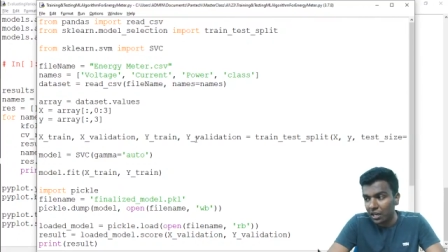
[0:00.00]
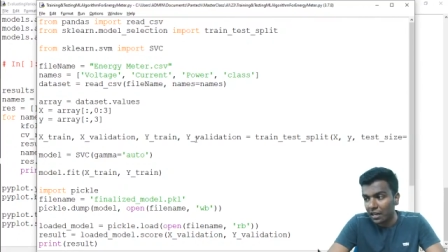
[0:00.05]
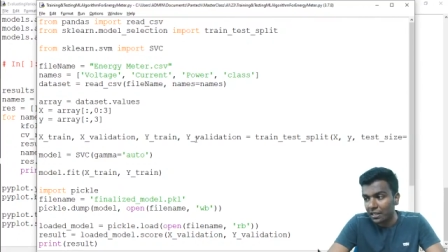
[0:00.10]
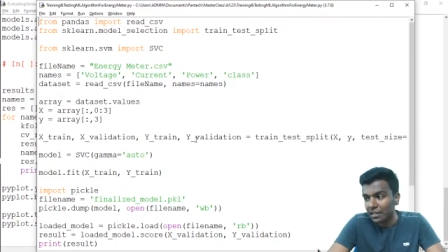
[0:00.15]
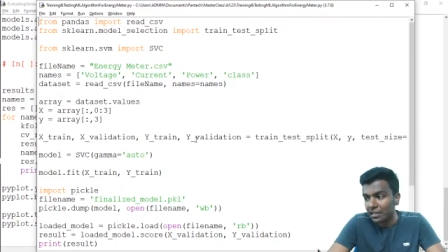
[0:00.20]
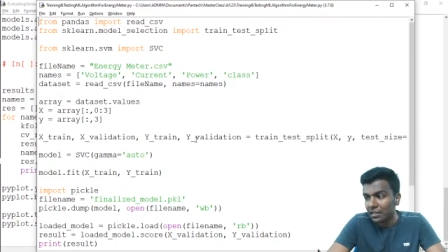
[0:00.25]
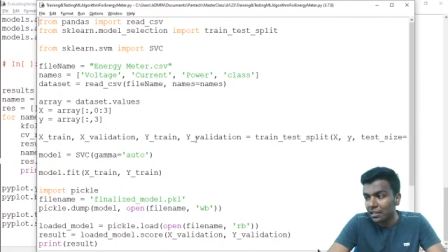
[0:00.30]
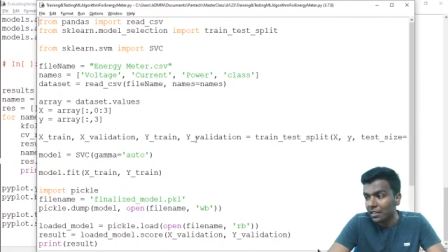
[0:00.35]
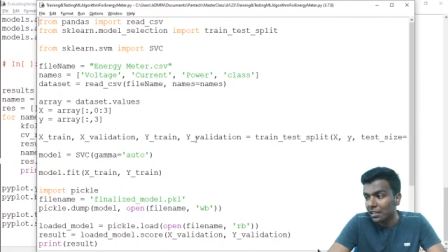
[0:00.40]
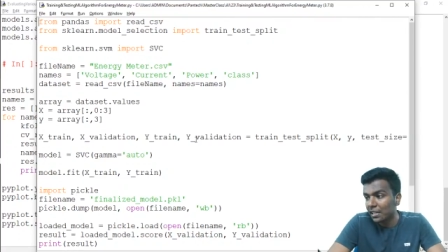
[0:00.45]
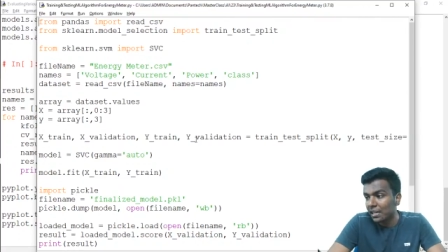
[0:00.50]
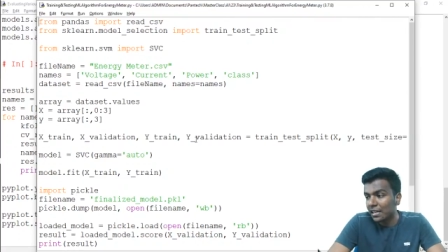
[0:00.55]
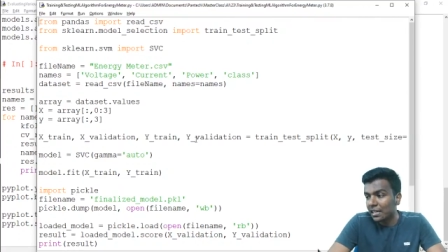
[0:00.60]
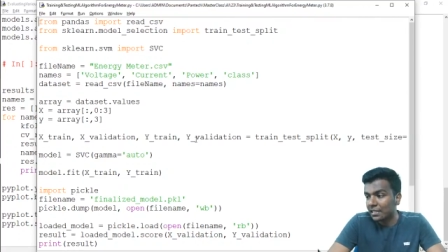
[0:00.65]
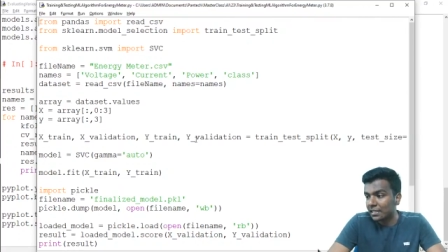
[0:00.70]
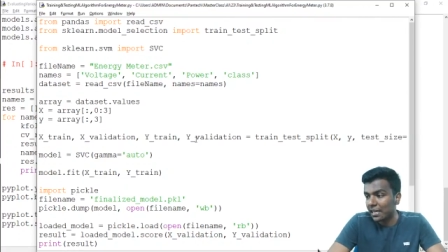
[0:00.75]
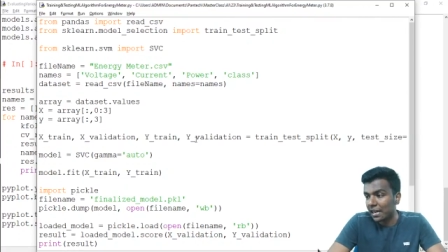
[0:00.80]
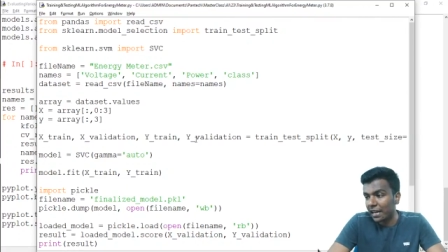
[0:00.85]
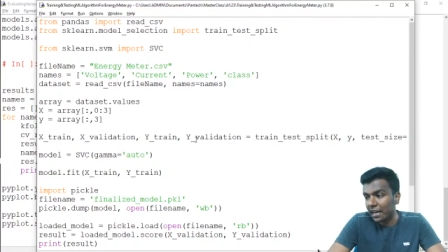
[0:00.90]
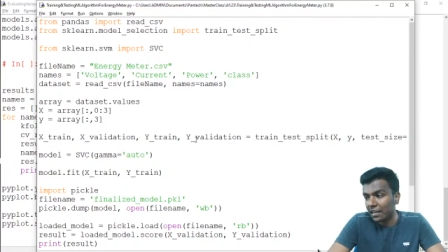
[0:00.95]
at the
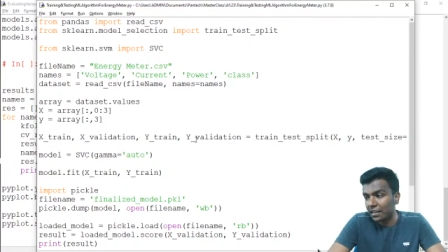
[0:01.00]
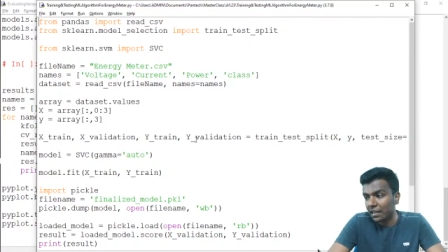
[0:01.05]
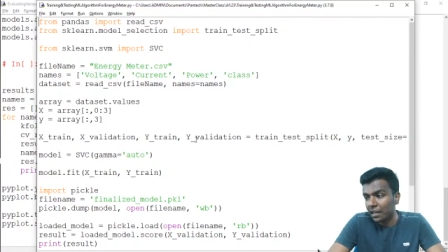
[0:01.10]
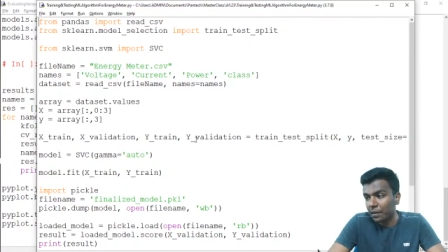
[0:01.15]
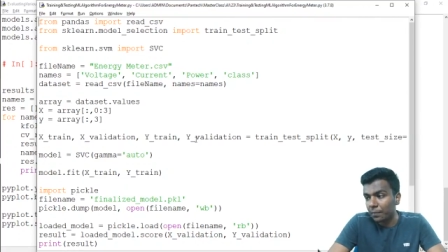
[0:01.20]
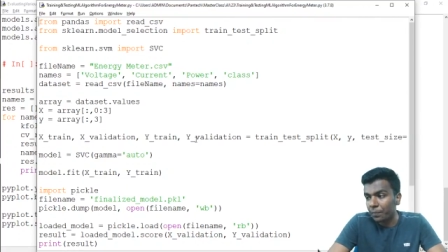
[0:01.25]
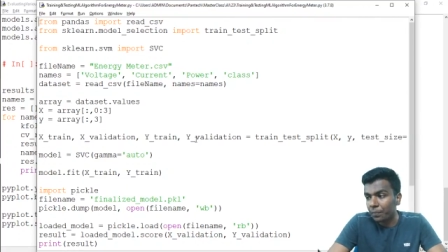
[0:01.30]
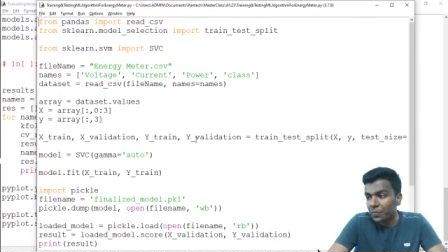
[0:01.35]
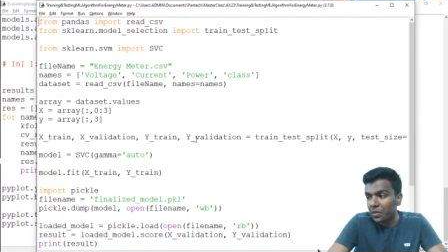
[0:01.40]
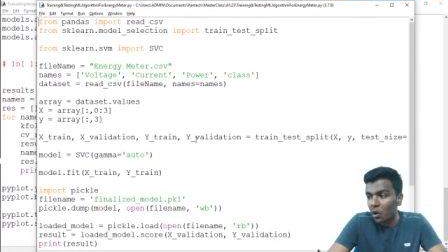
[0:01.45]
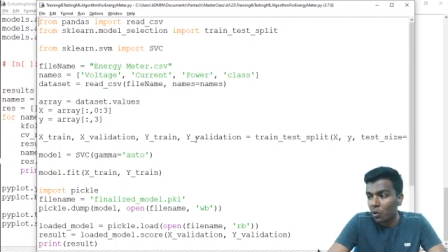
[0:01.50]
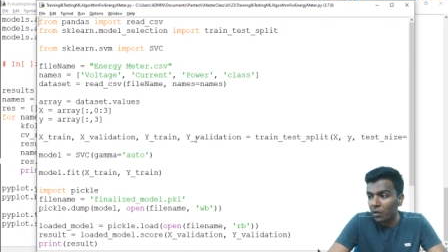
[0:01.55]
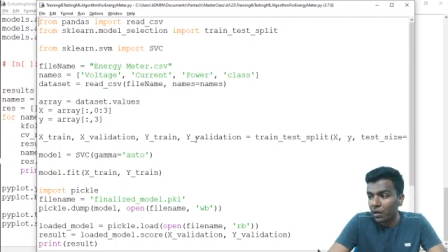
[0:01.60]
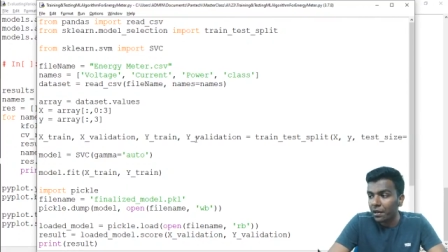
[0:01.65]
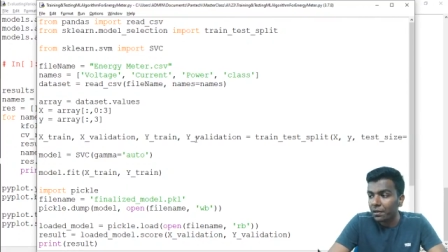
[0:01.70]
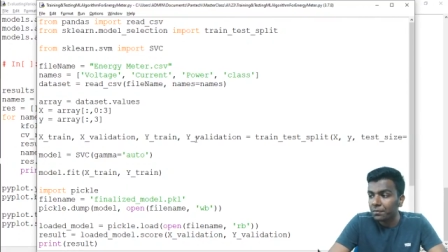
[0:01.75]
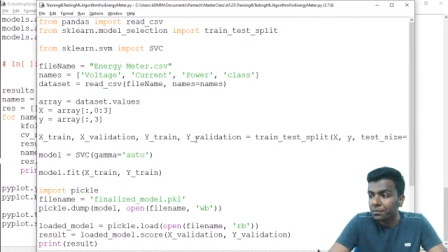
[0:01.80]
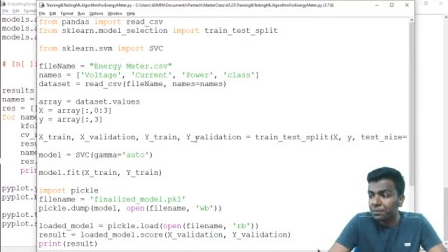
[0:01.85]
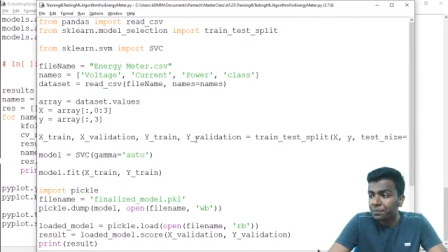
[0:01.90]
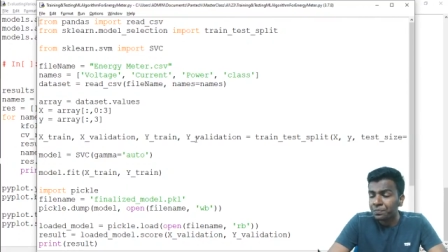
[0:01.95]
second thing.
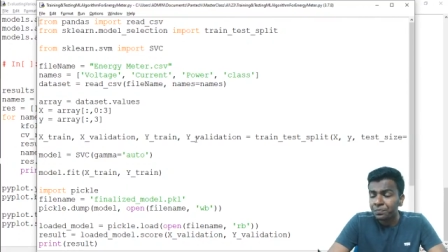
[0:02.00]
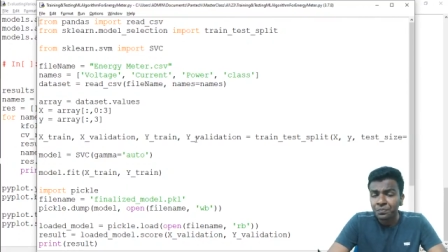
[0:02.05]
Okay,